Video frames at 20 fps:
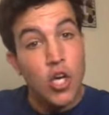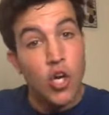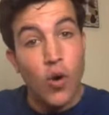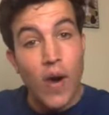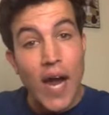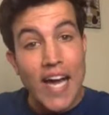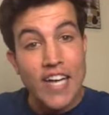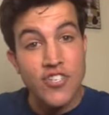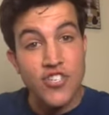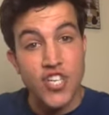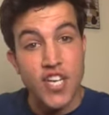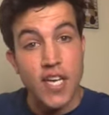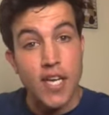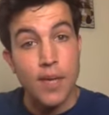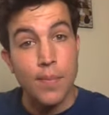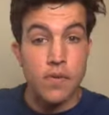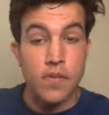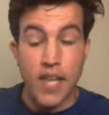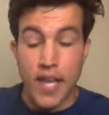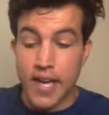crashing.
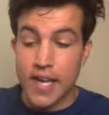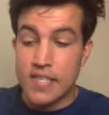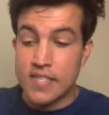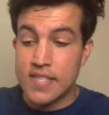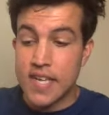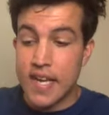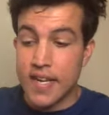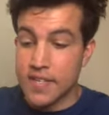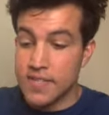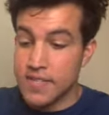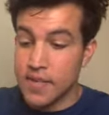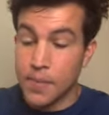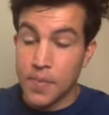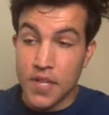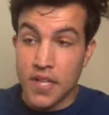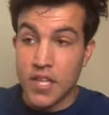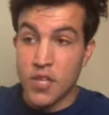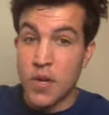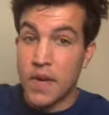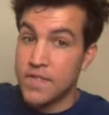But like I said, it's
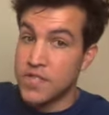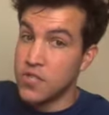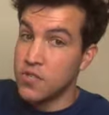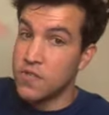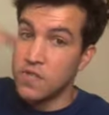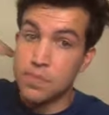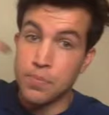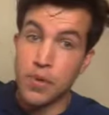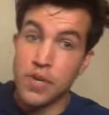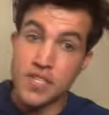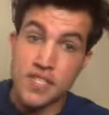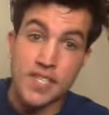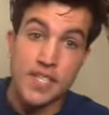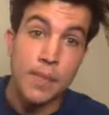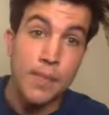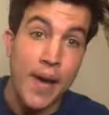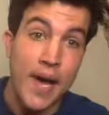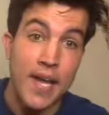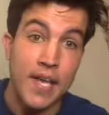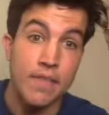something that you have to just put to the
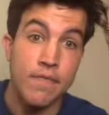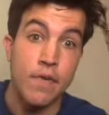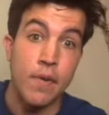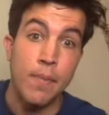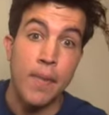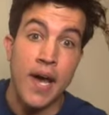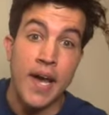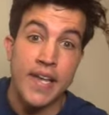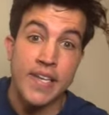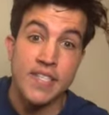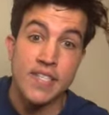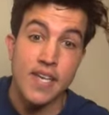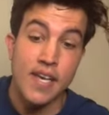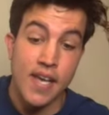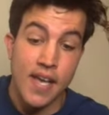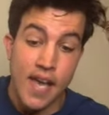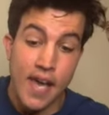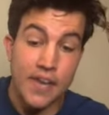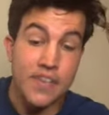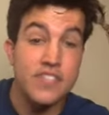back of your mind
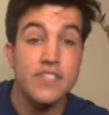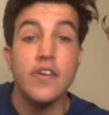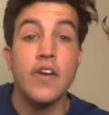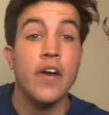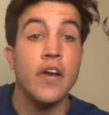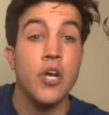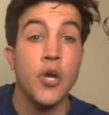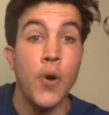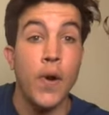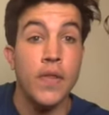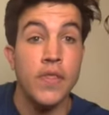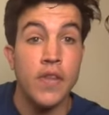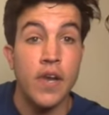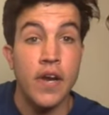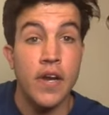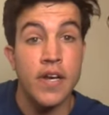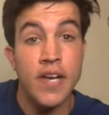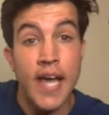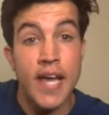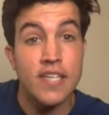and you still got to go out there
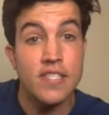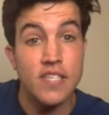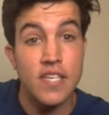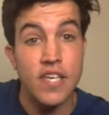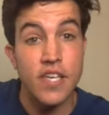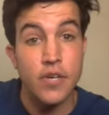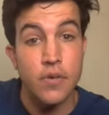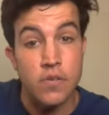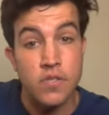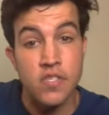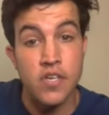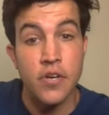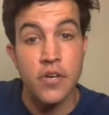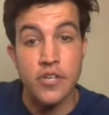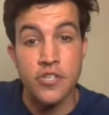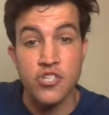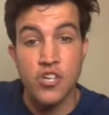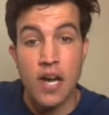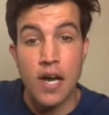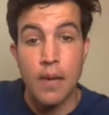and execute, do your
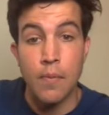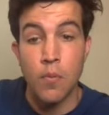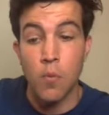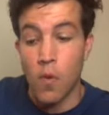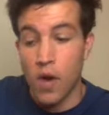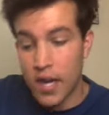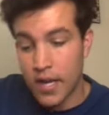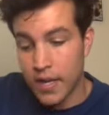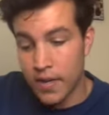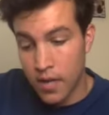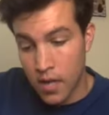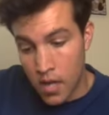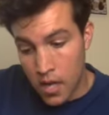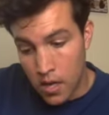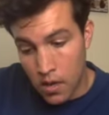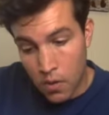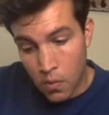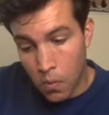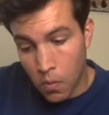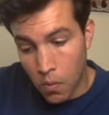job, walk
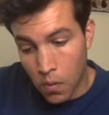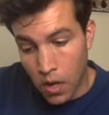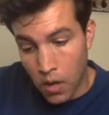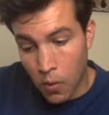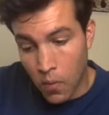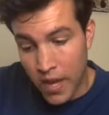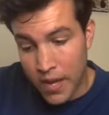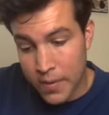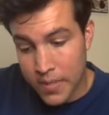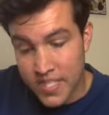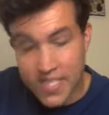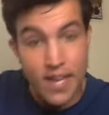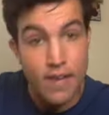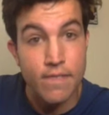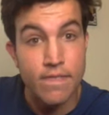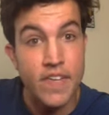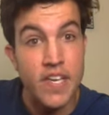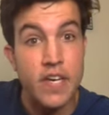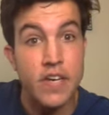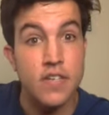away with 10
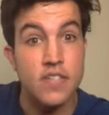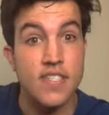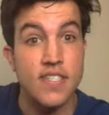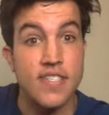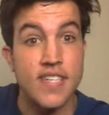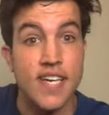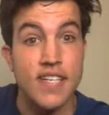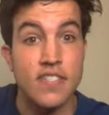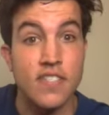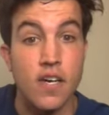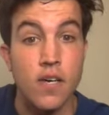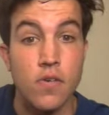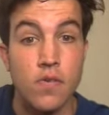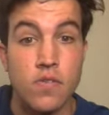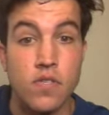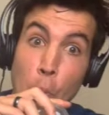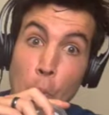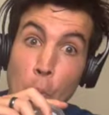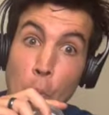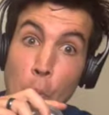fingers and 10
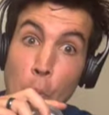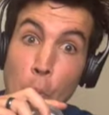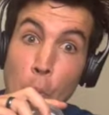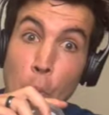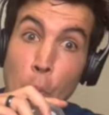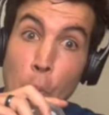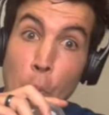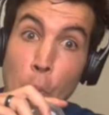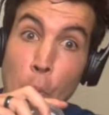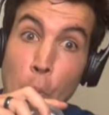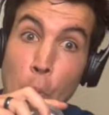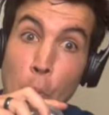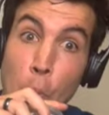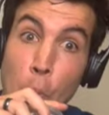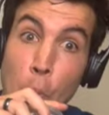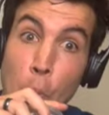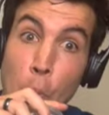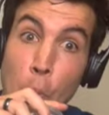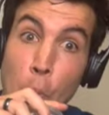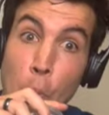toes. I don't know
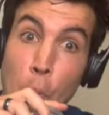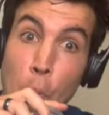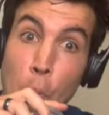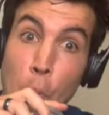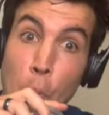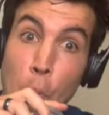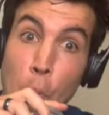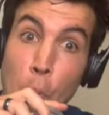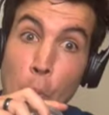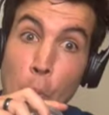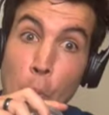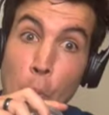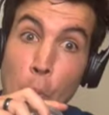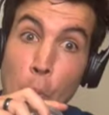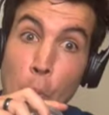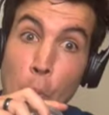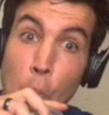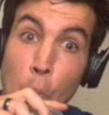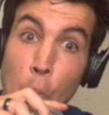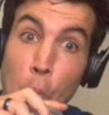how I forgot to mention
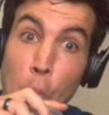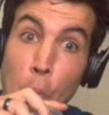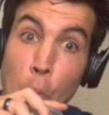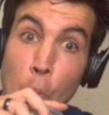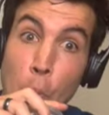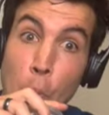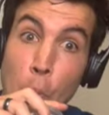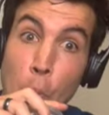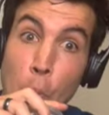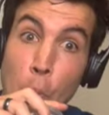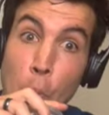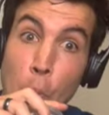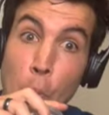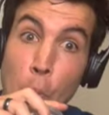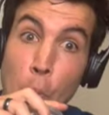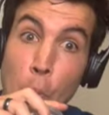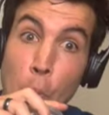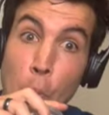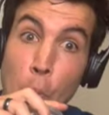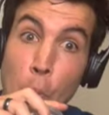this throughout the whole video,
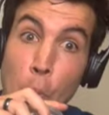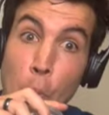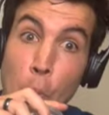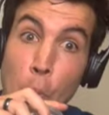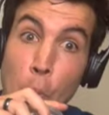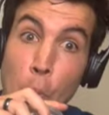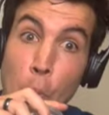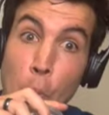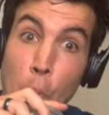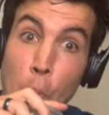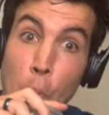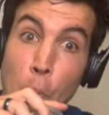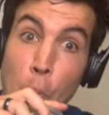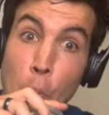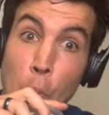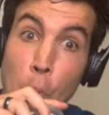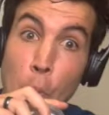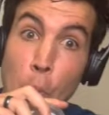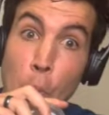but I served on